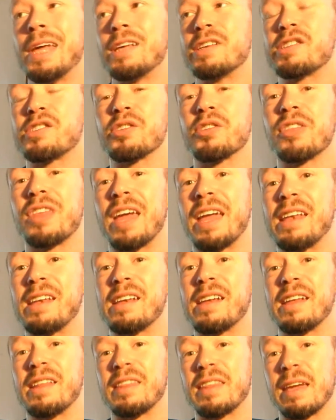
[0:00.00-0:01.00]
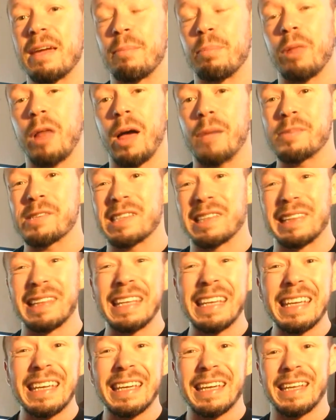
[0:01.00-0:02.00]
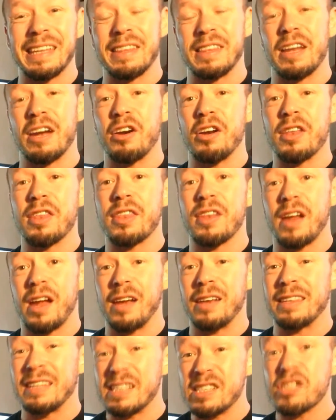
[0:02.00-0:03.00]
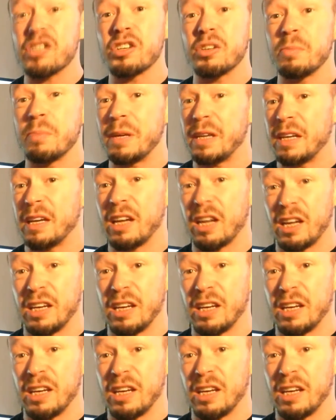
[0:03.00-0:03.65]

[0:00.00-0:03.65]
So then they plopped Link in there and thought this could be